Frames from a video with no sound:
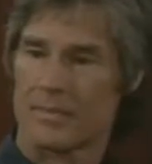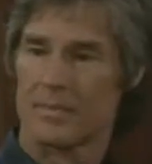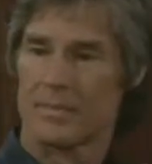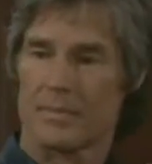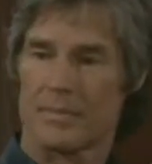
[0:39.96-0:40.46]

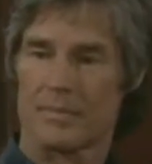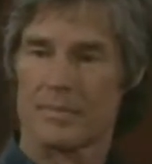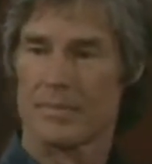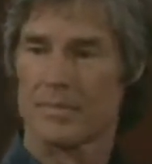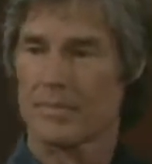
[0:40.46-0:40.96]

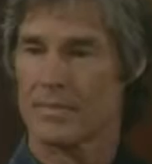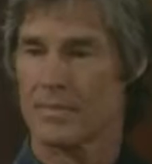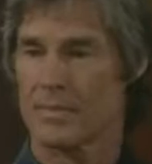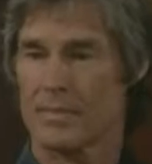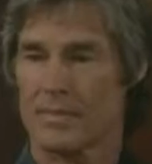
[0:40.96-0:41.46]

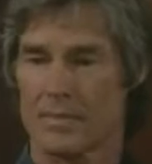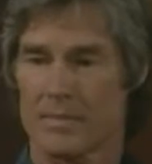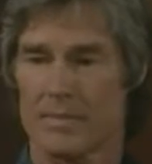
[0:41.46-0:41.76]
Nothing is said.